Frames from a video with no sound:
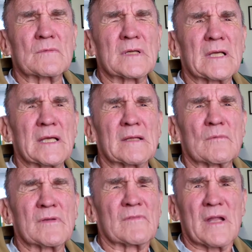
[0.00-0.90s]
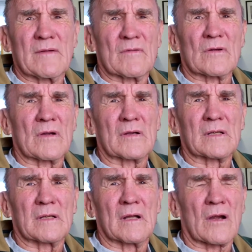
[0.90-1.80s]
We've never
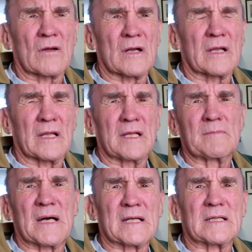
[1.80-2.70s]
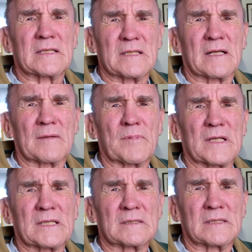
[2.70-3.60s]
hurt anybody in an
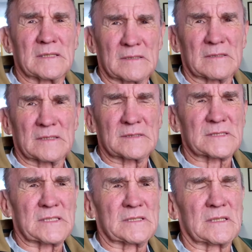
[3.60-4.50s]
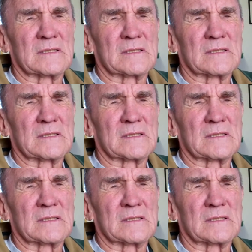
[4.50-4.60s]
airplane here in Xenia.